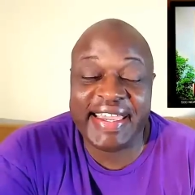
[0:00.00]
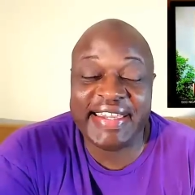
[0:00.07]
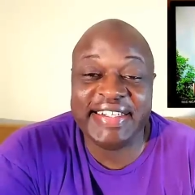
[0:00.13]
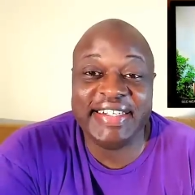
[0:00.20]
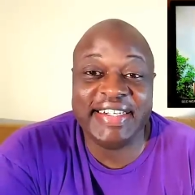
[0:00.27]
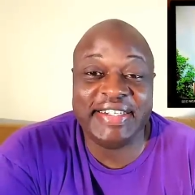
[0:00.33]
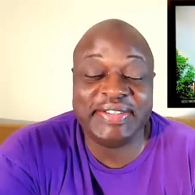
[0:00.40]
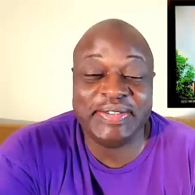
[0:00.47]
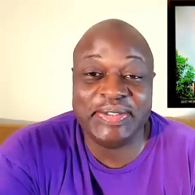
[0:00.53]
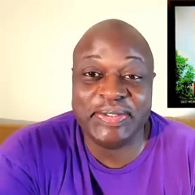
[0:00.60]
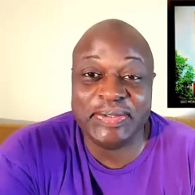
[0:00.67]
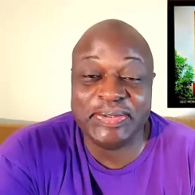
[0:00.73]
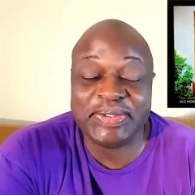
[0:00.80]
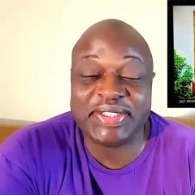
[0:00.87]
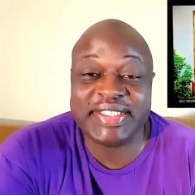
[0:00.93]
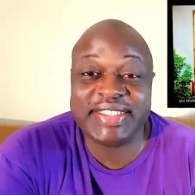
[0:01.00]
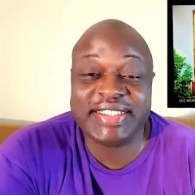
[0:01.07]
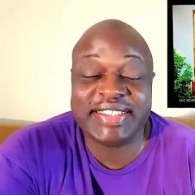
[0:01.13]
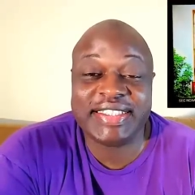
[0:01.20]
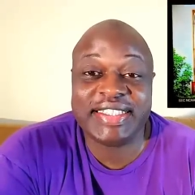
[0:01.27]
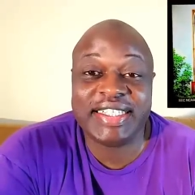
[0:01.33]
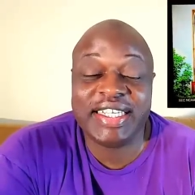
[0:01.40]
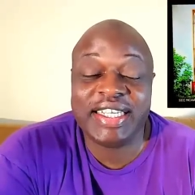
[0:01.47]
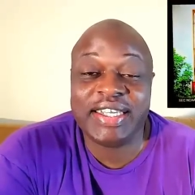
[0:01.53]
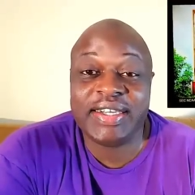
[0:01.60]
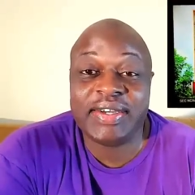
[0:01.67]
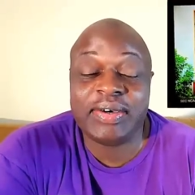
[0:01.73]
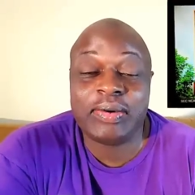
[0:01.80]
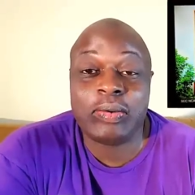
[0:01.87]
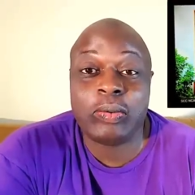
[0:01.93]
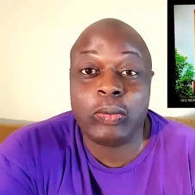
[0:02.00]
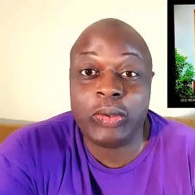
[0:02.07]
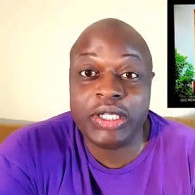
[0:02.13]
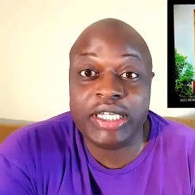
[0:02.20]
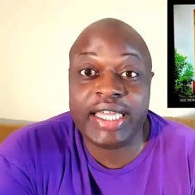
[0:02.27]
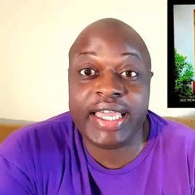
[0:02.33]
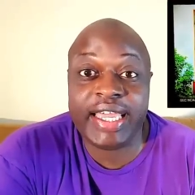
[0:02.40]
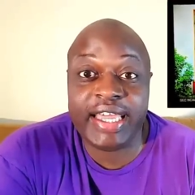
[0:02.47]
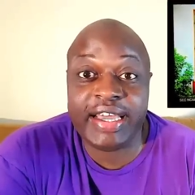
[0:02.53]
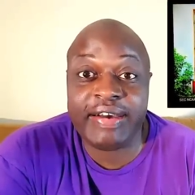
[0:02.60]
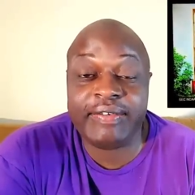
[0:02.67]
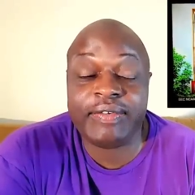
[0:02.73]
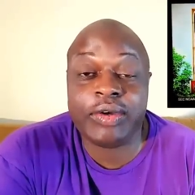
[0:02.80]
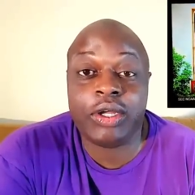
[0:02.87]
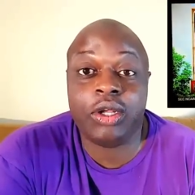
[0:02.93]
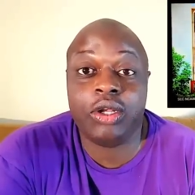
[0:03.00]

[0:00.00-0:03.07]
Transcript: and in other news, we have